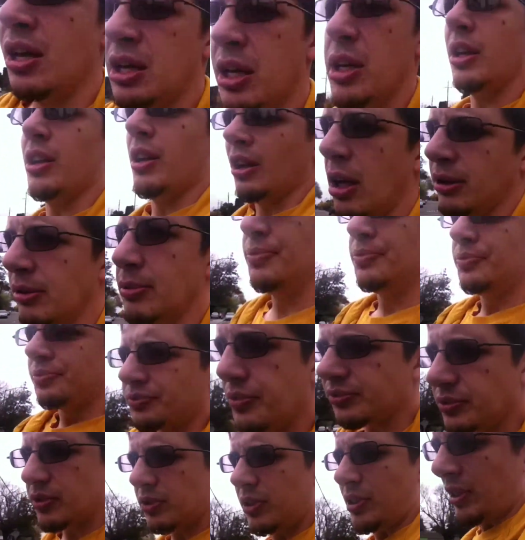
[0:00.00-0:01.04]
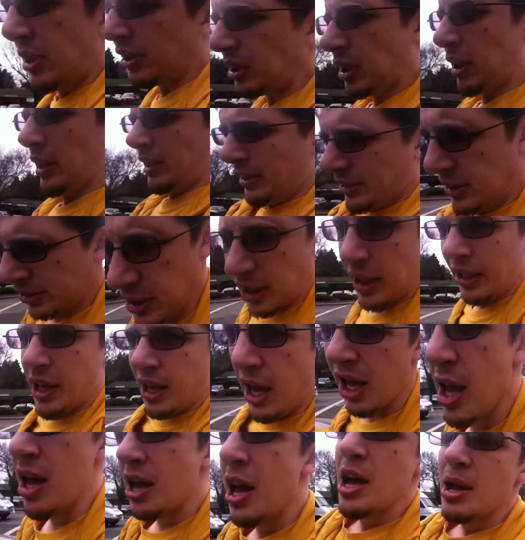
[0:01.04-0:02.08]
you know. I was like,
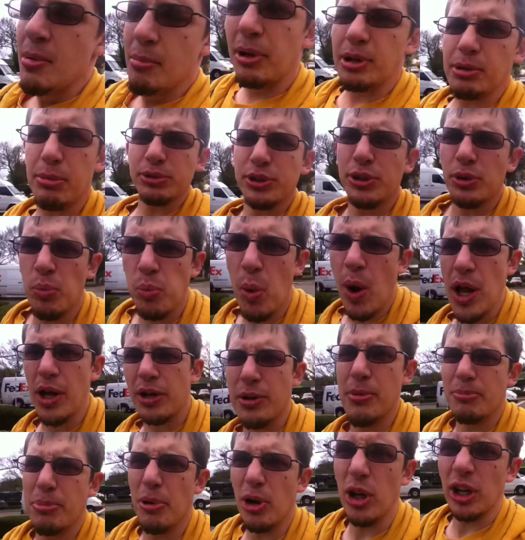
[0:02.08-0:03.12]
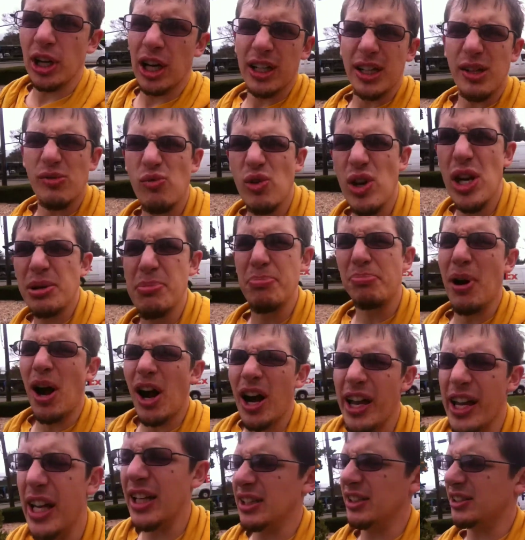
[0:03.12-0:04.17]
but it was a one book. I didn't really buy
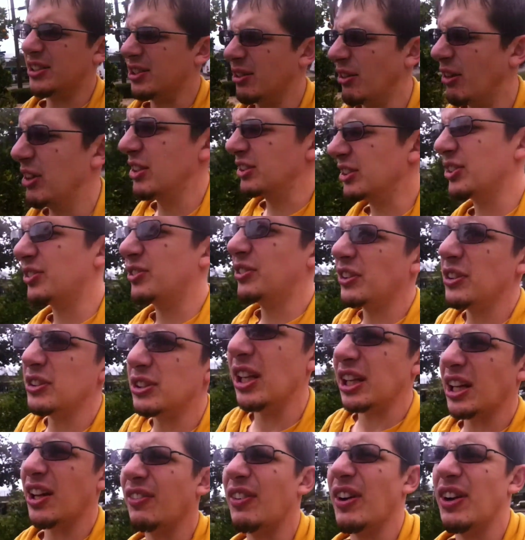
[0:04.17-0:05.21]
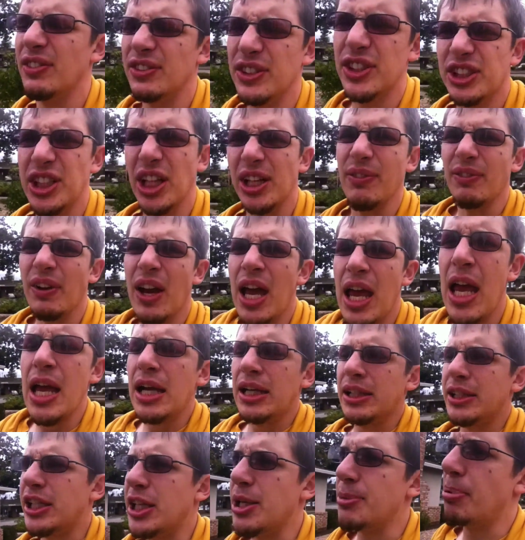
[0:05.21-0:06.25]
it, so it just feels like a bit of a
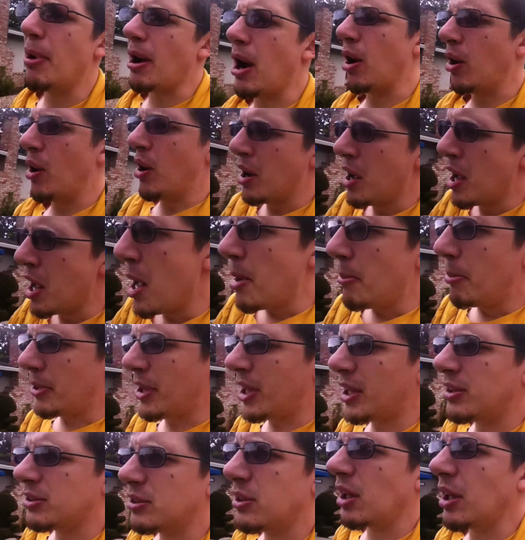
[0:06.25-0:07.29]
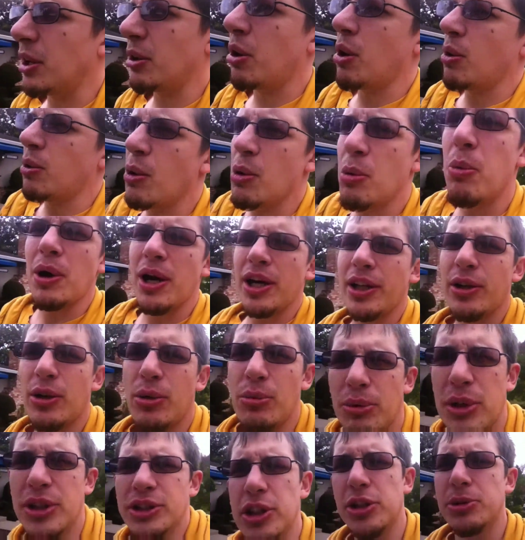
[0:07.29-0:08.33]
cheap out. But then it's like, well, why don't
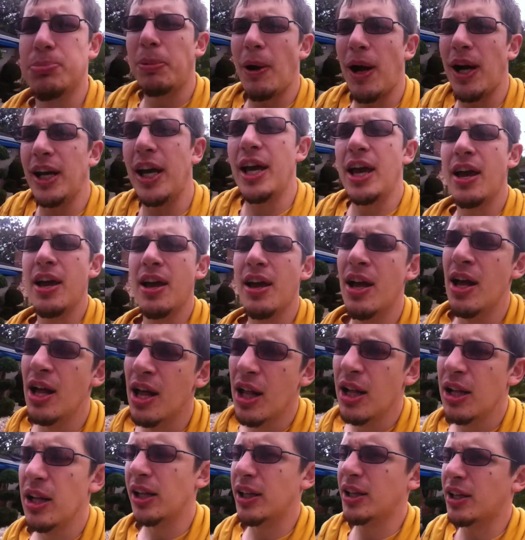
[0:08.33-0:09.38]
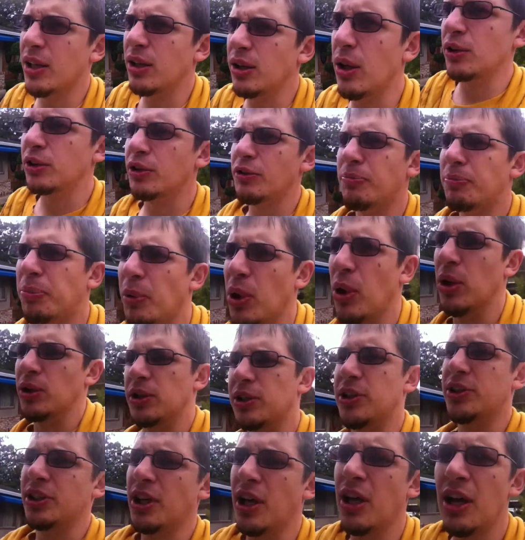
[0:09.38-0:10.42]
we just buy like a load of
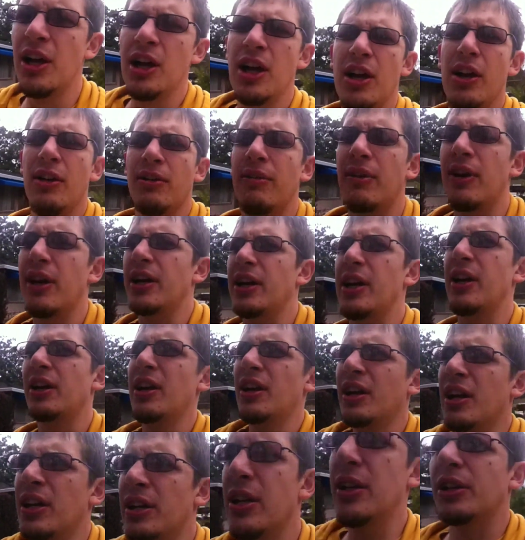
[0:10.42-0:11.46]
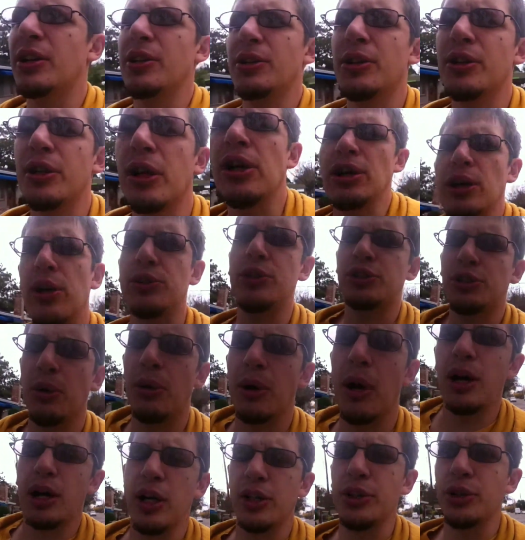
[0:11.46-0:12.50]
books, right? You know, you can go to
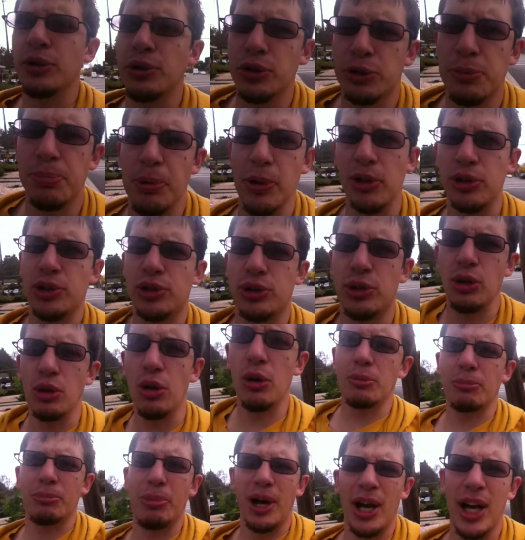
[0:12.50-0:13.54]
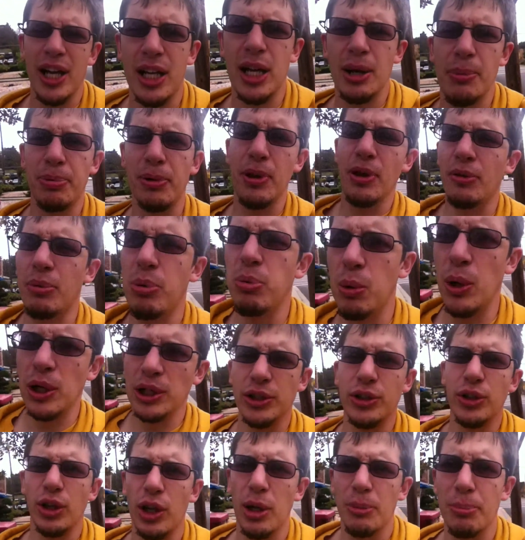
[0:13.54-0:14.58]
a used bookstore and buy a couple of
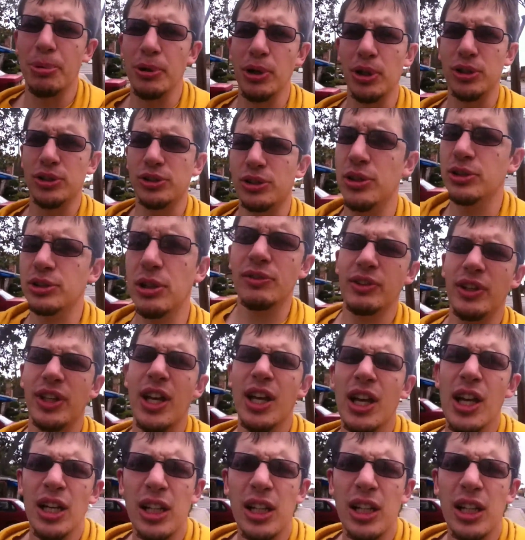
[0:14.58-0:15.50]
$1 books or something.